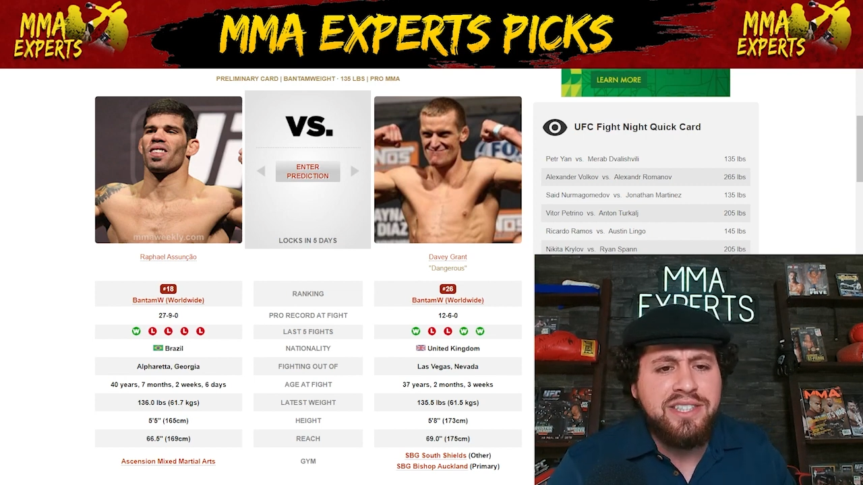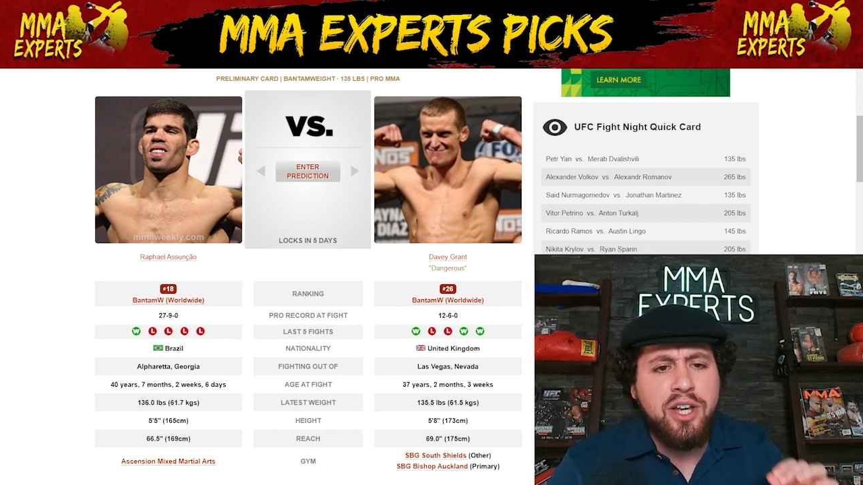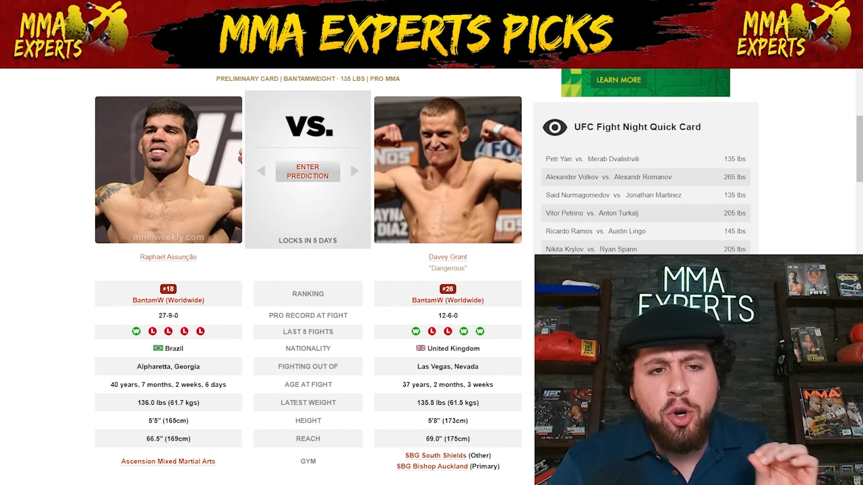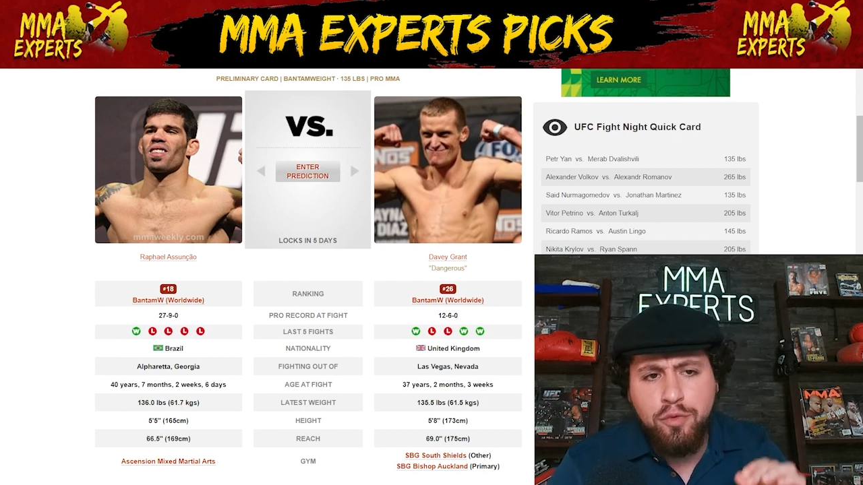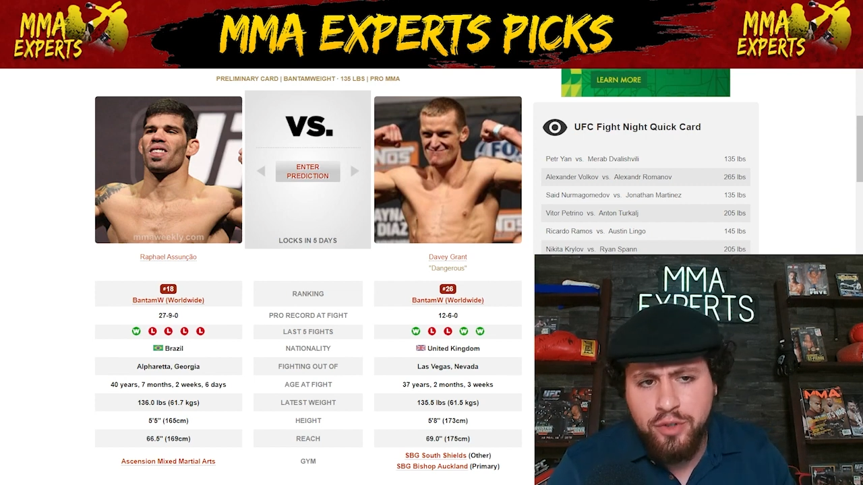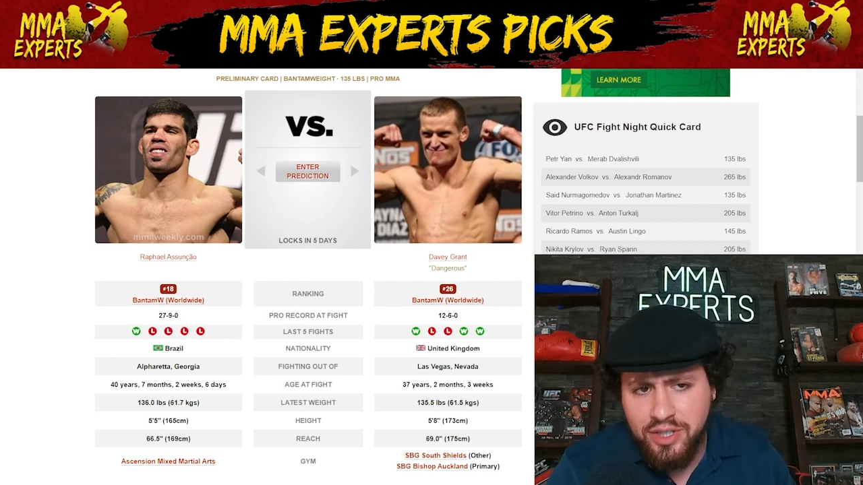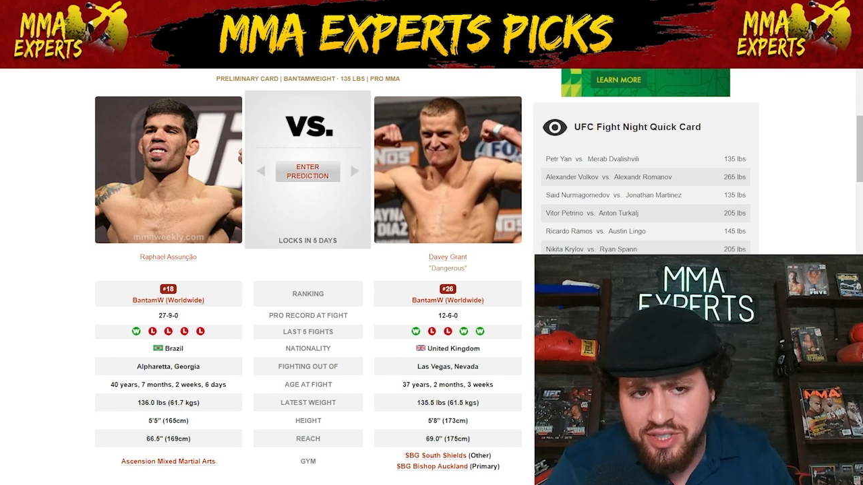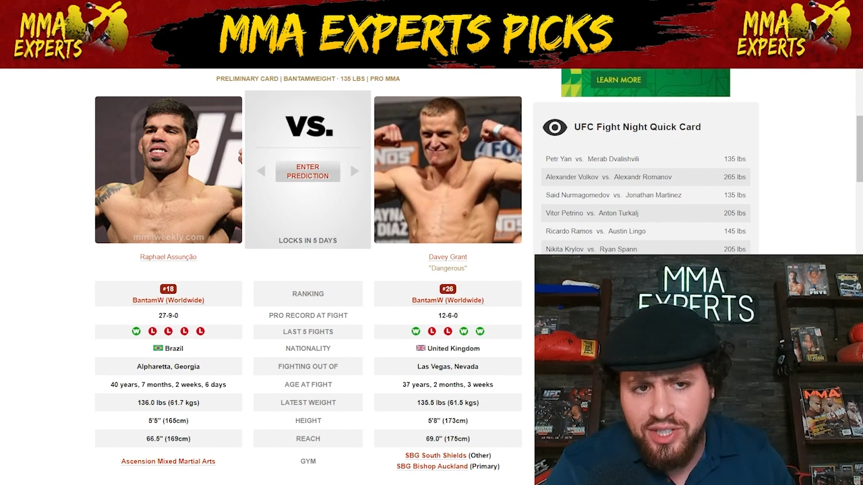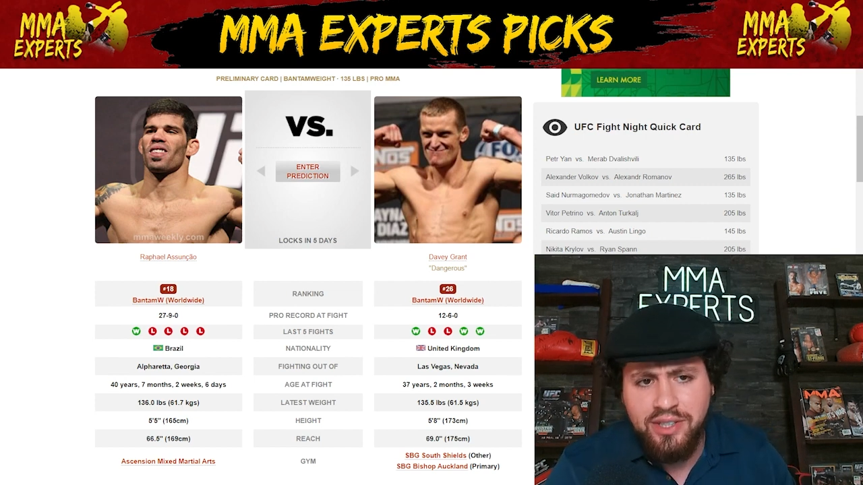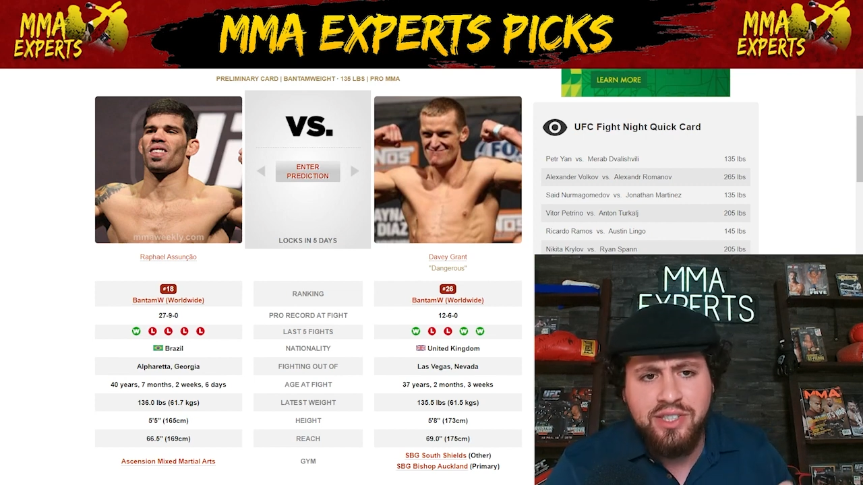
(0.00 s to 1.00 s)
done over
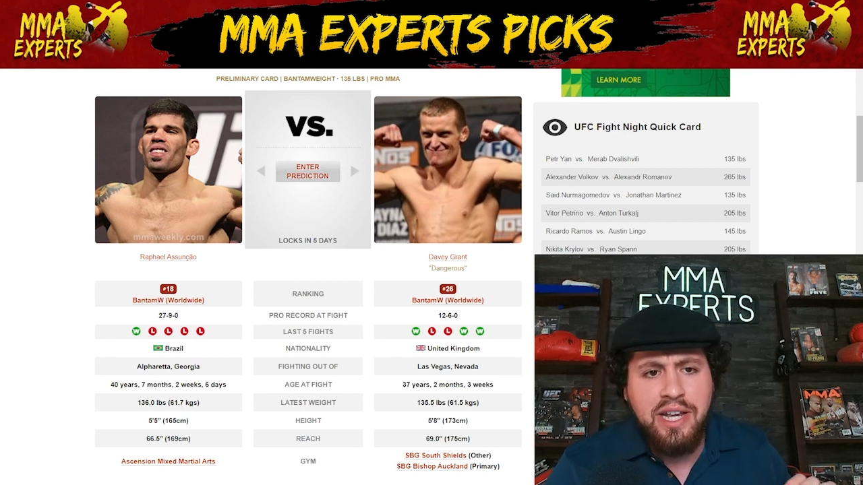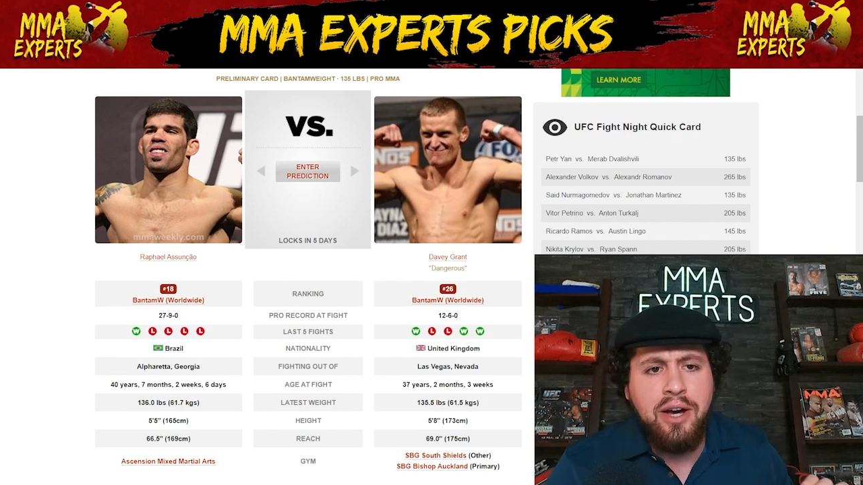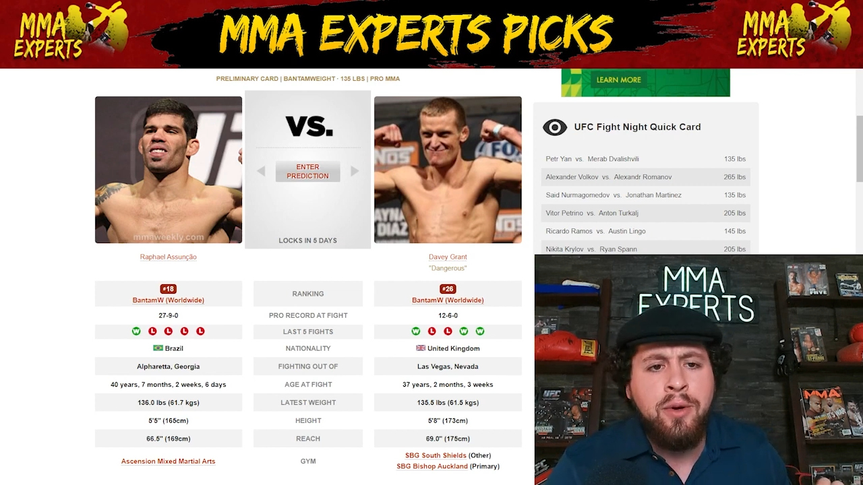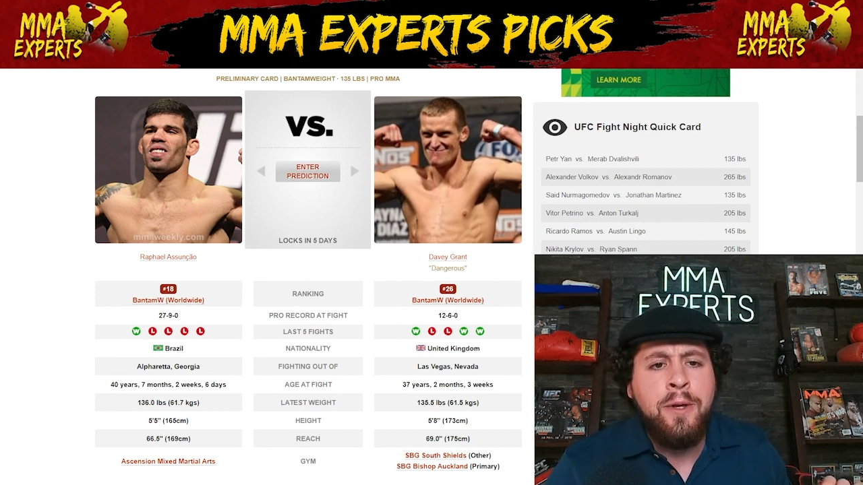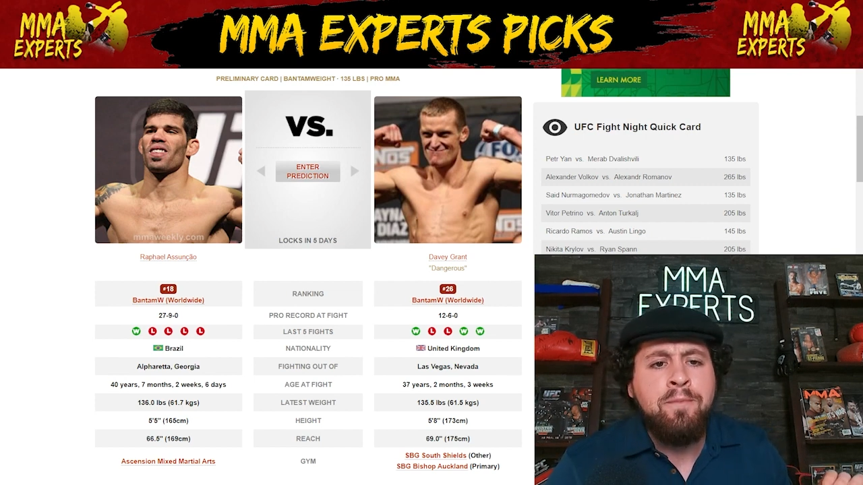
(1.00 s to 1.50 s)
Assunção.